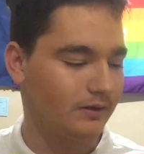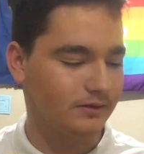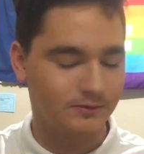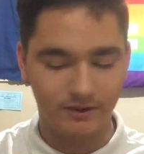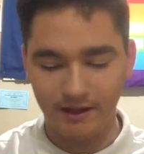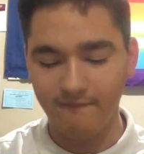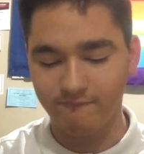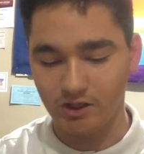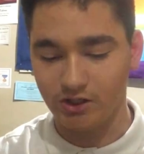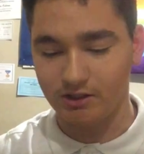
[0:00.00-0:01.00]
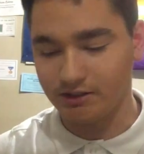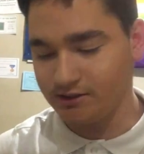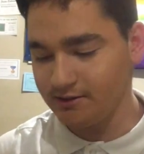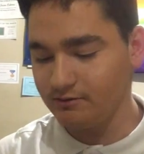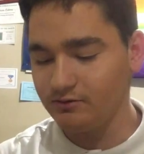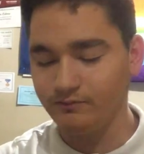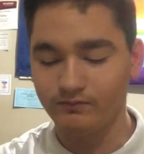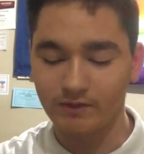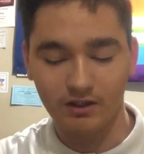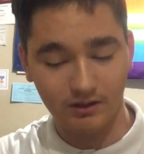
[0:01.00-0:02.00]
So without further ado,
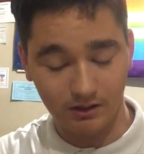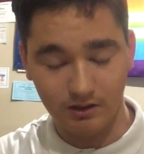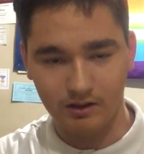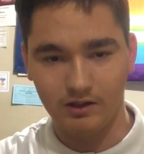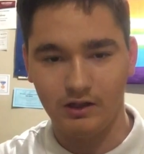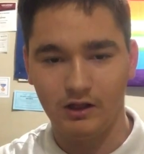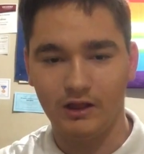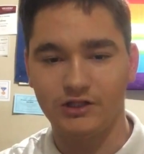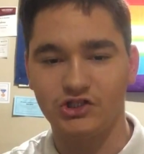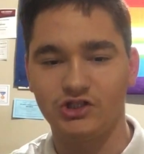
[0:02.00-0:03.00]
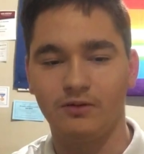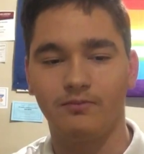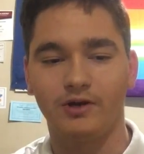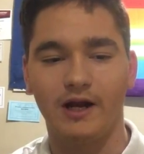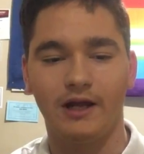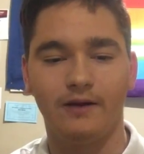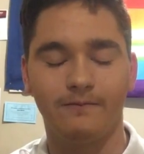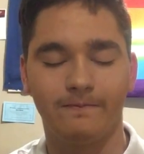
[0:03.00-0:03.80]
let's jump right in.